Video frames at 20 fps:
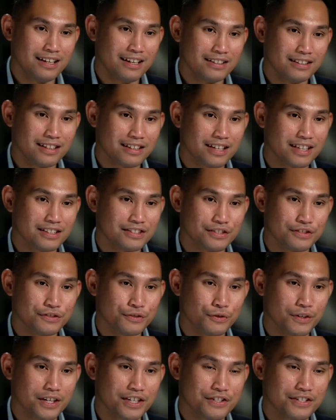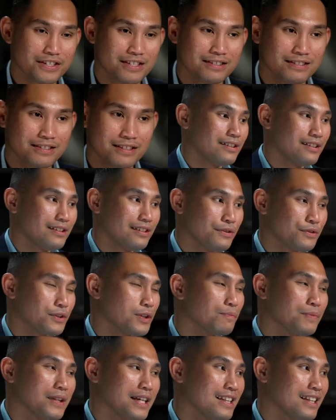in that kind of situation, it was
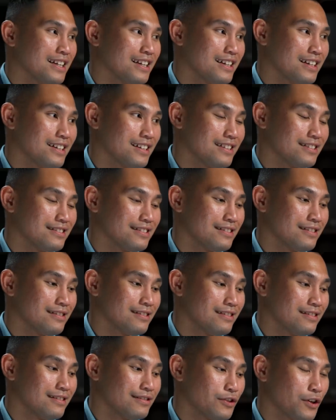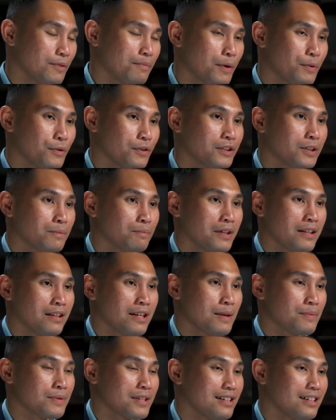completely, uh, turned my world completely
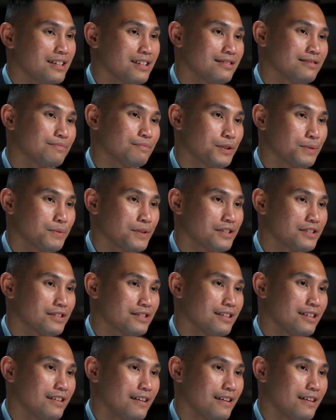upside down, pretty much.